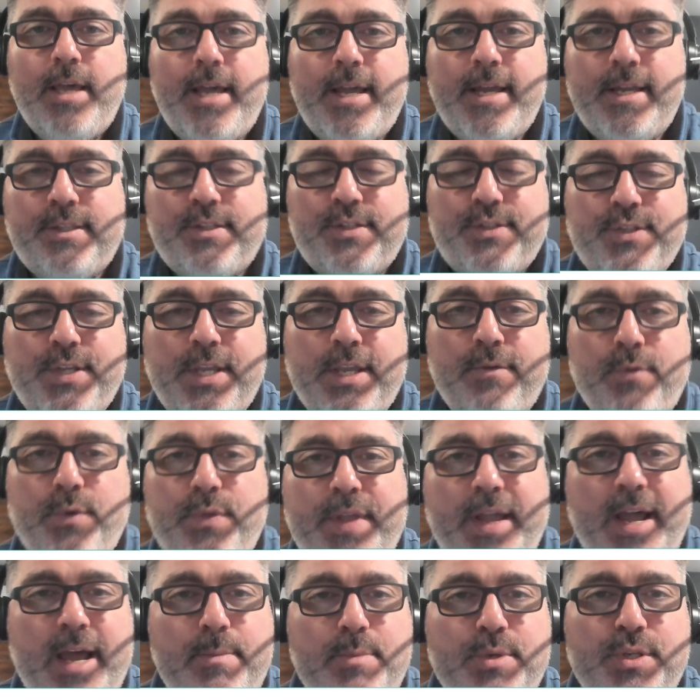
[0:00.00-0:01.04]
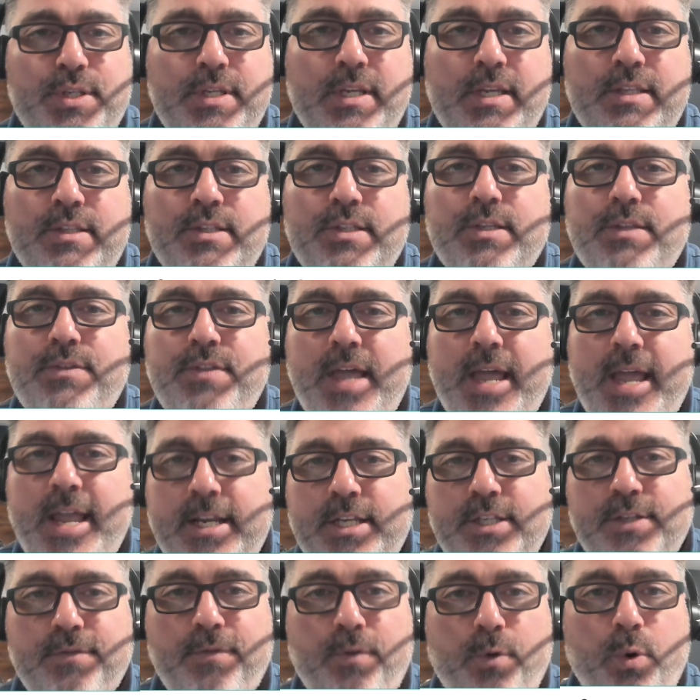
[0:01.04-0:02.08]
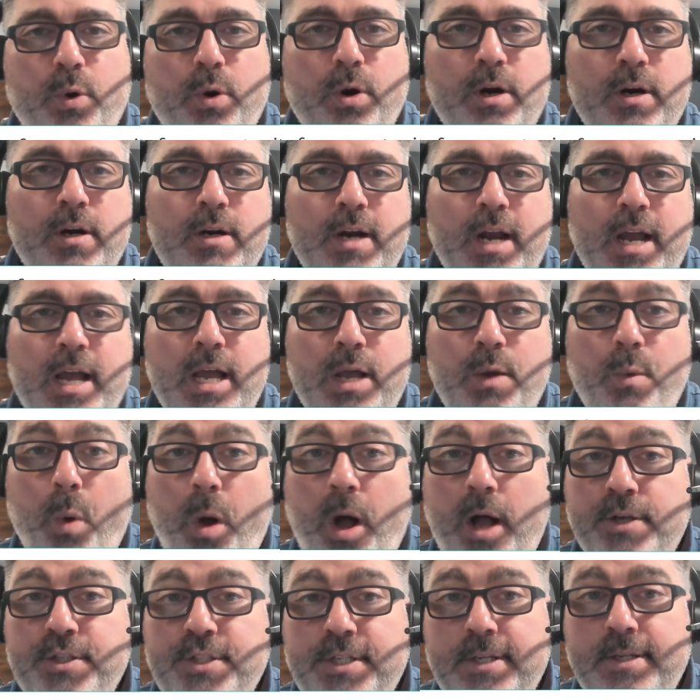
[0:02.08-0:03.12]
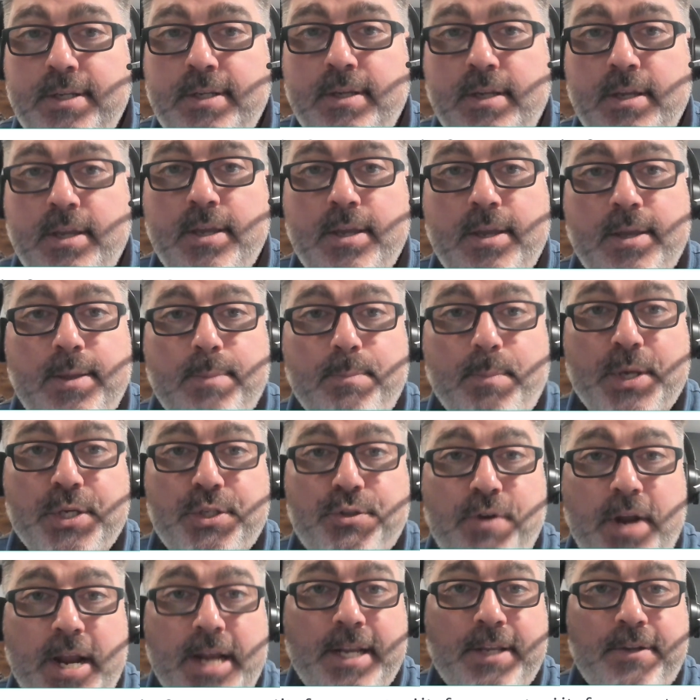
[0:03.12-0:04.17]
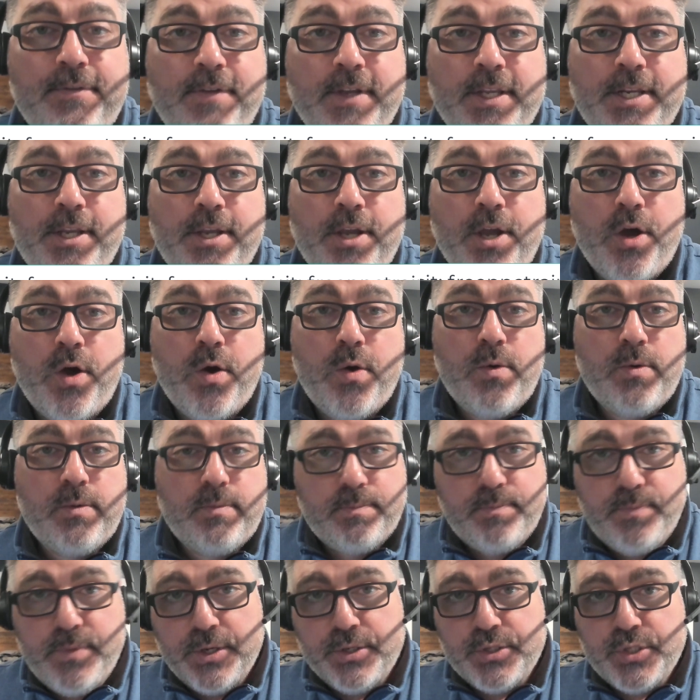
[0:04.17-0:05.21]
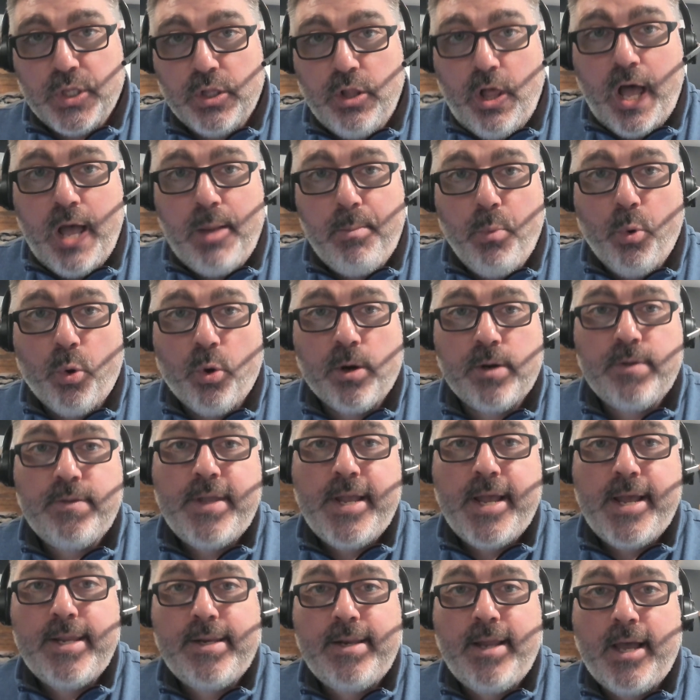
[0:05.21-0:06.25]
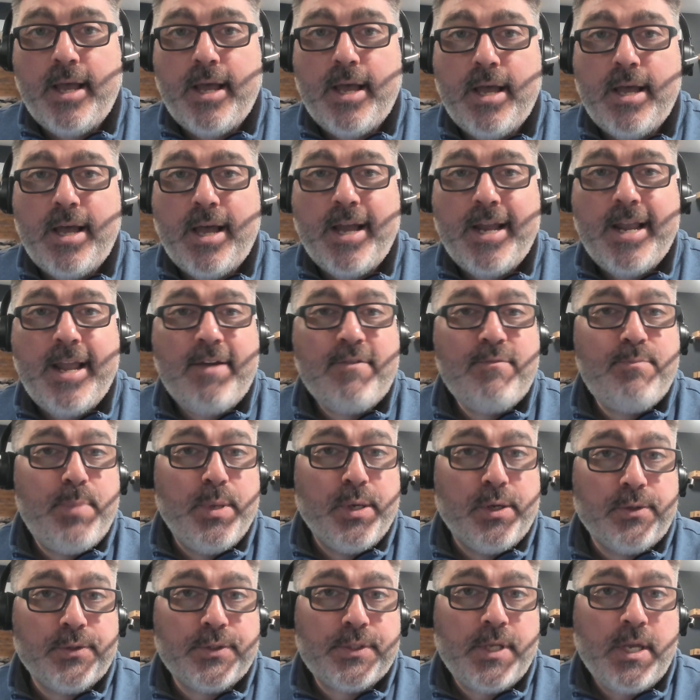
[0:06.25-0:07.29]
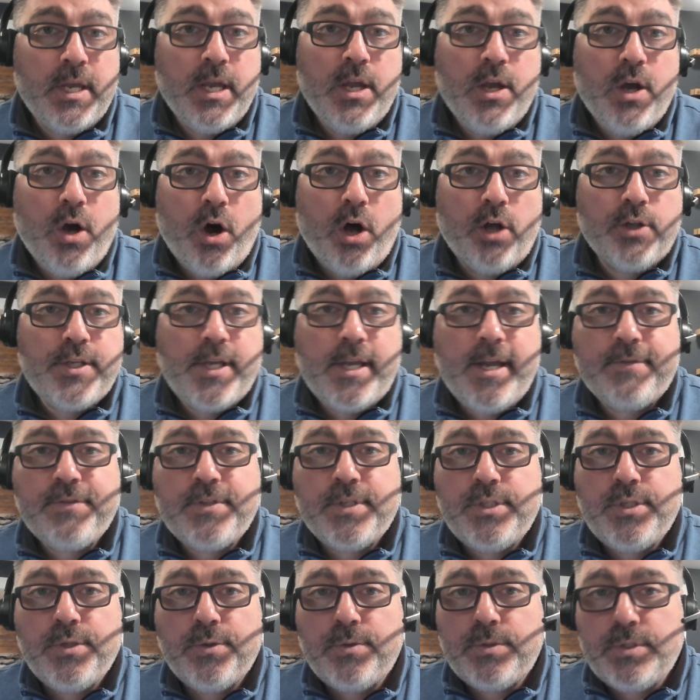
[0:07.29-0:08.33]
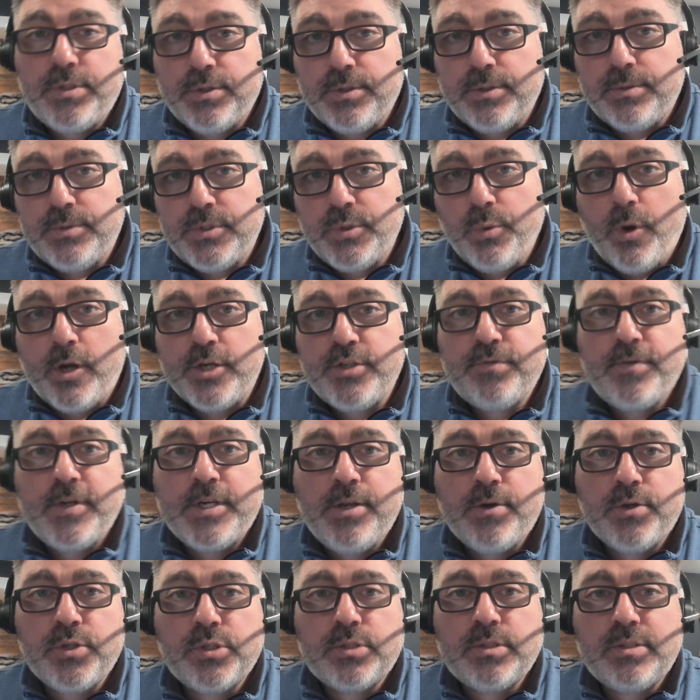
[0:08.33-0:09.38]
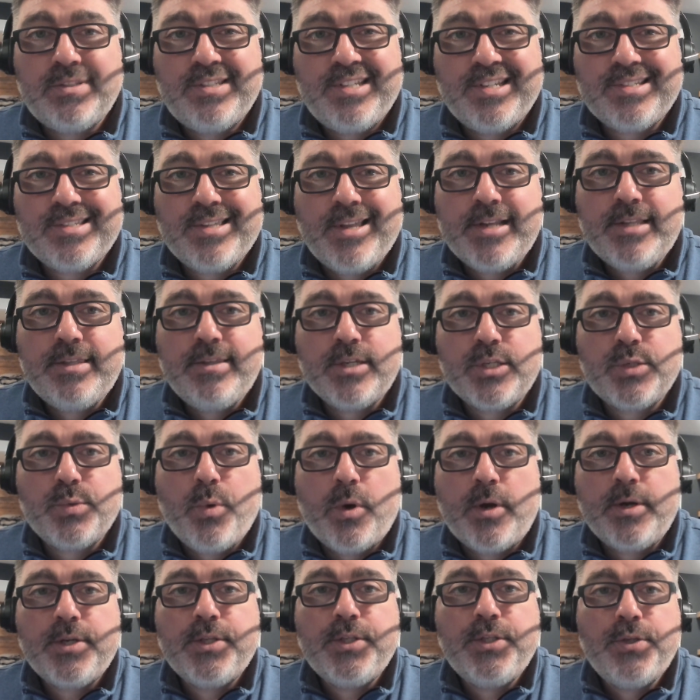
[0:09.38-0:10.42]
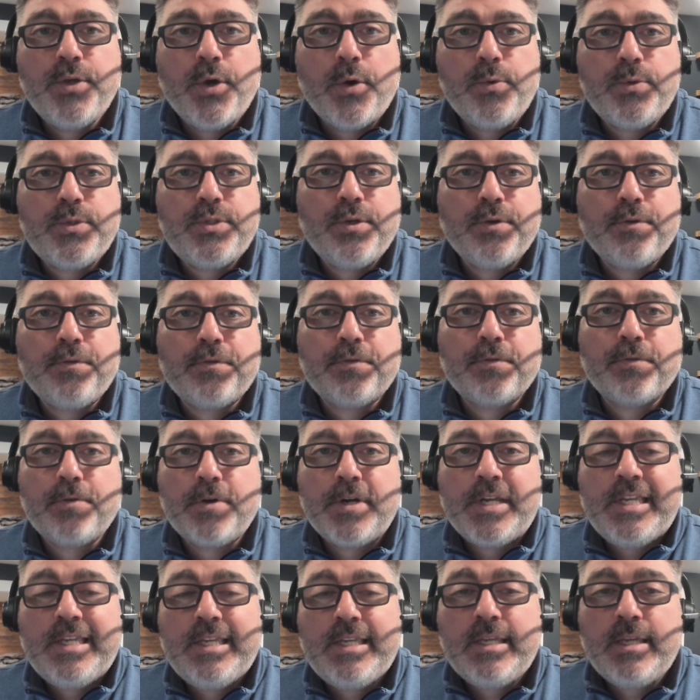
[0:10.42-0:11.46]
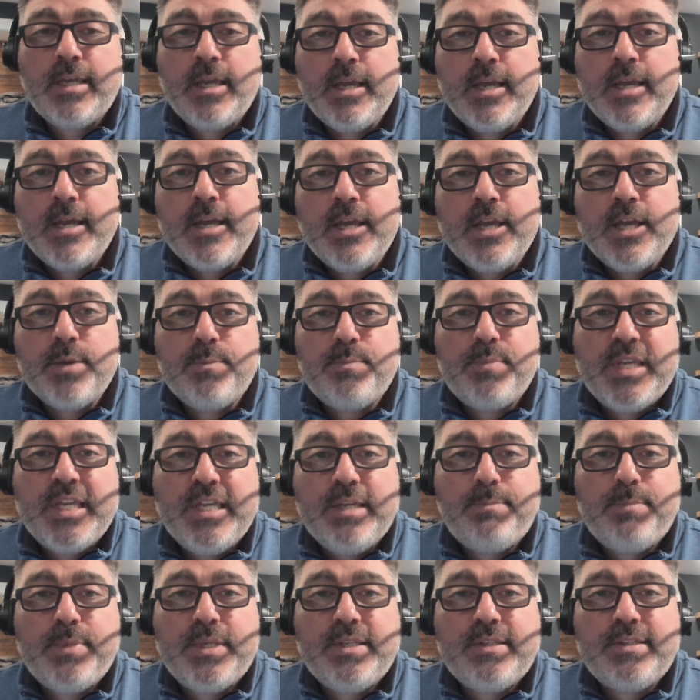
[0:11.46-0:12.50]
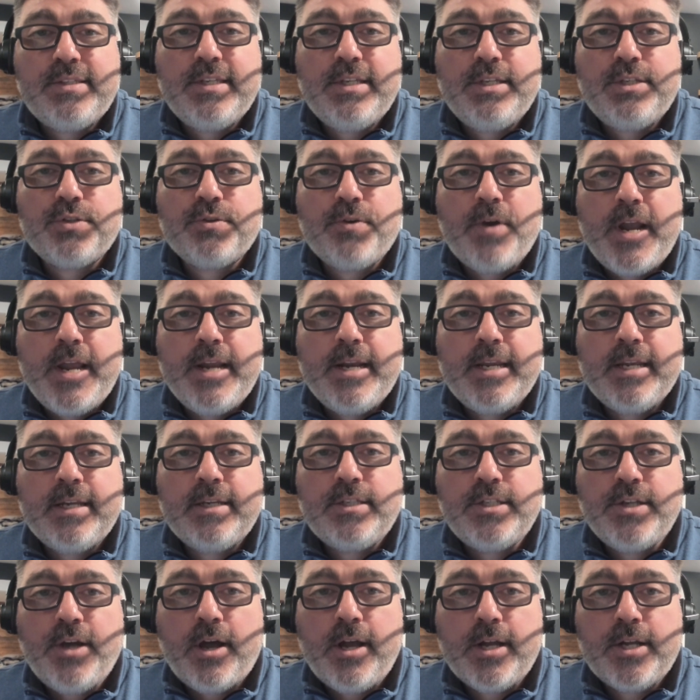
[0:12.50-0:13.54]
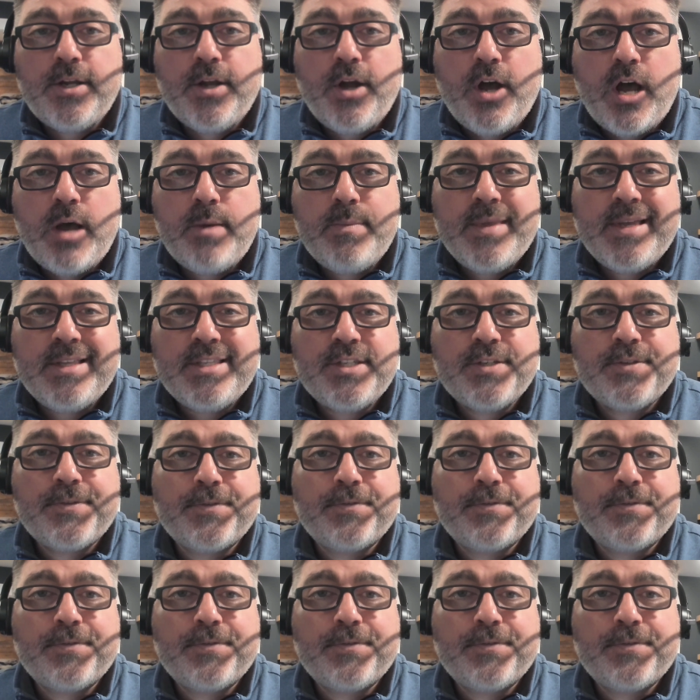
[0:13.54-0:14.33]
Hey, it's Steve with AdMachines. Thanks for uh, watching my training video. There's a lot more that uh, I have built. All you have to do to, to watch videos just like this one, go to freeppctraining.com. That's